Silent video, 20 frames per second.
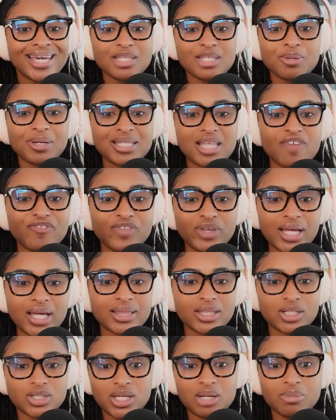is because I feel
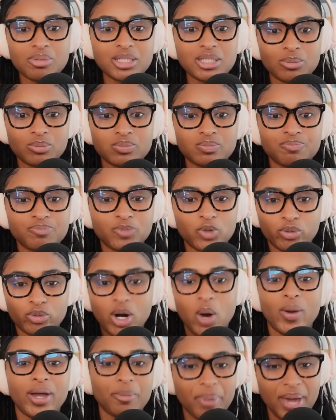like there's going to be some
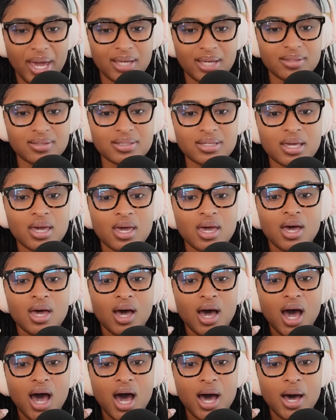growing pains
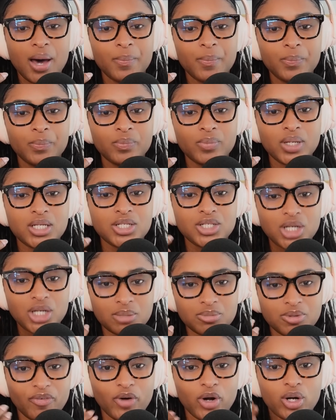in
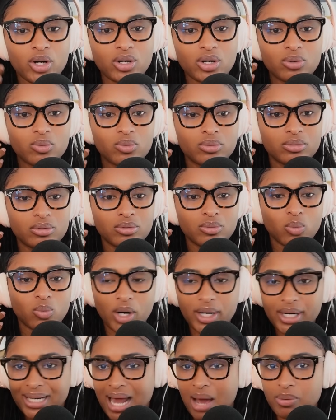terms of her
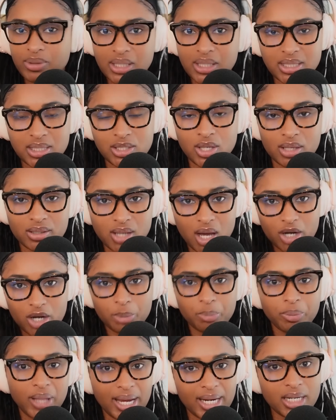working out with these
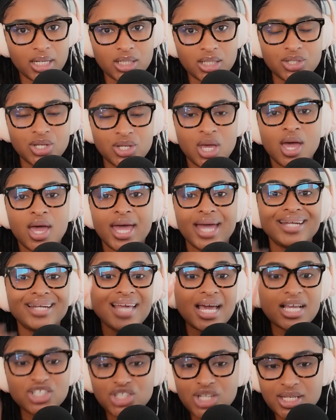younger players.
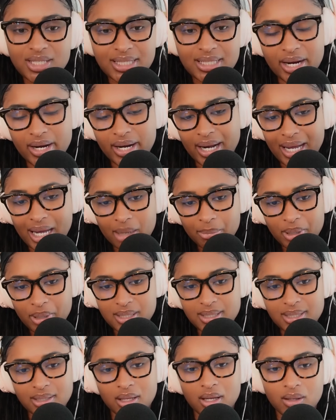And yes, she has Dearica
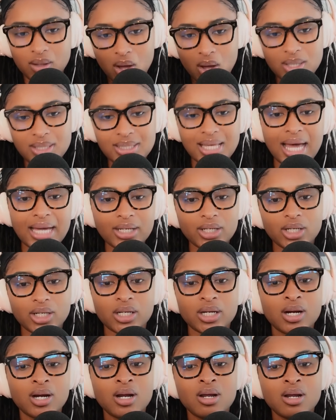Hamby alongside
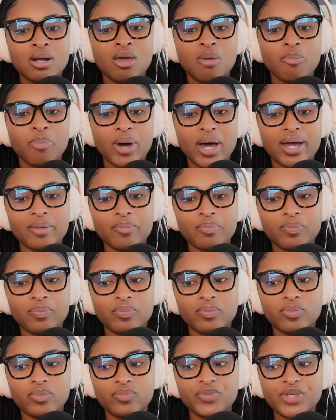her, but
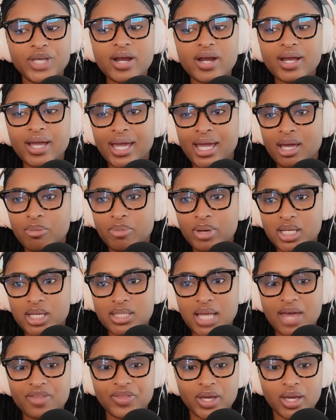Dearica Hamby
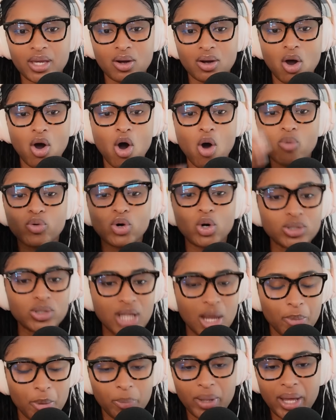is, I think, an all-role
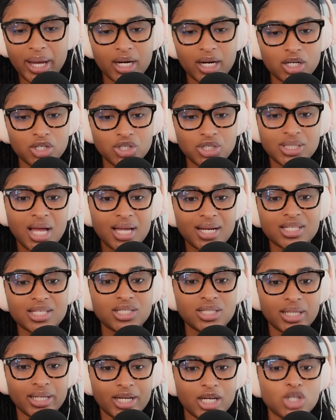type of player. She's not
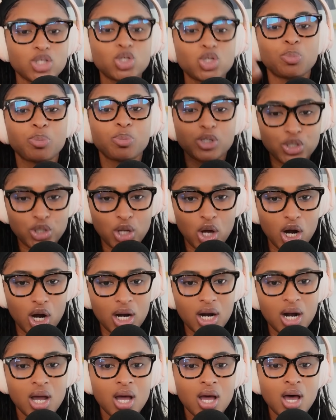necessarily a
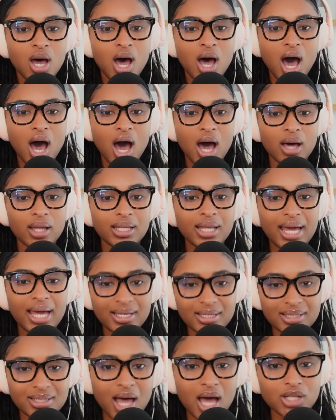superstar
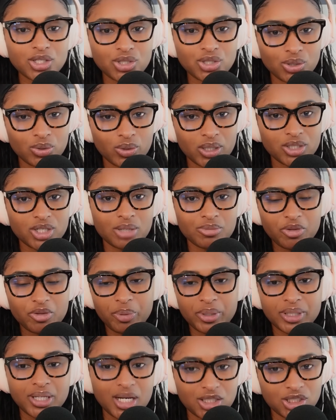like a Satu in terms
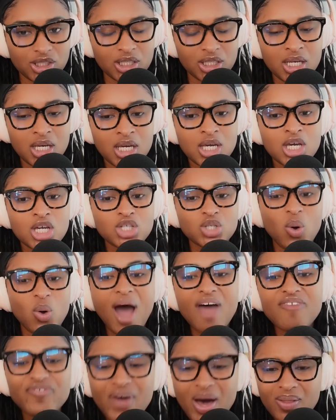of production. So
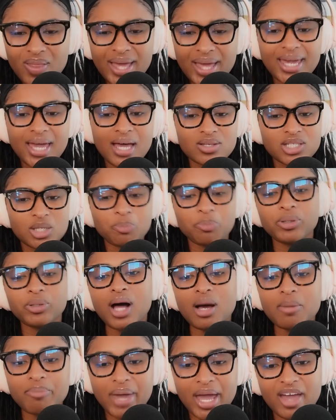I felt like Kelsey
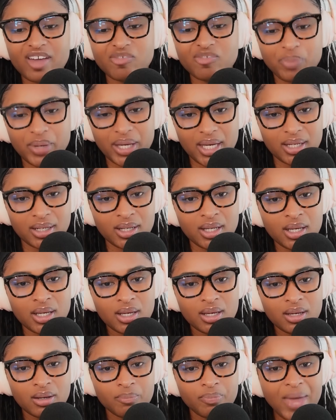Plum may have been
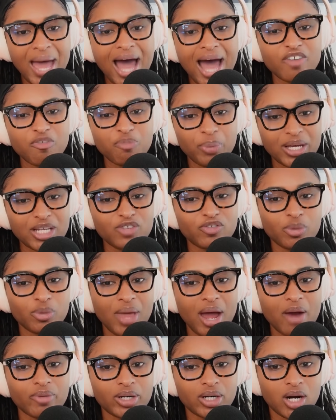out of place
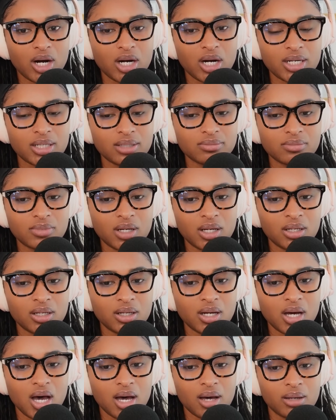from that regard
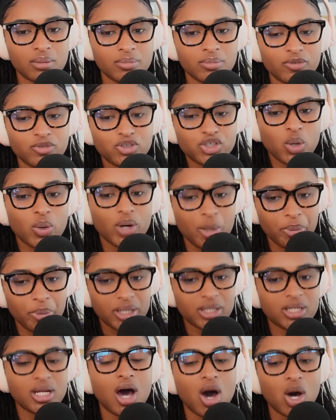and showing up
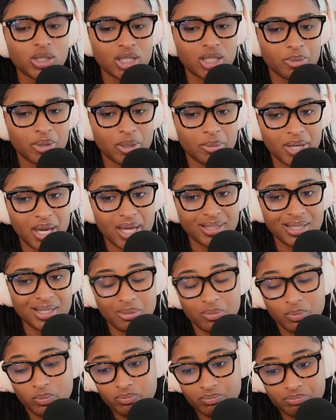in an all-WNBA
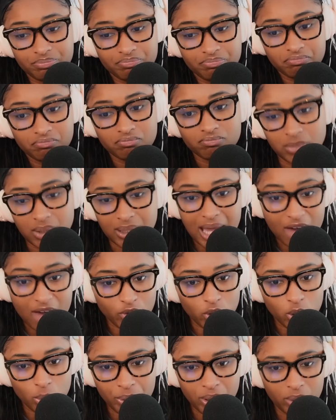team level.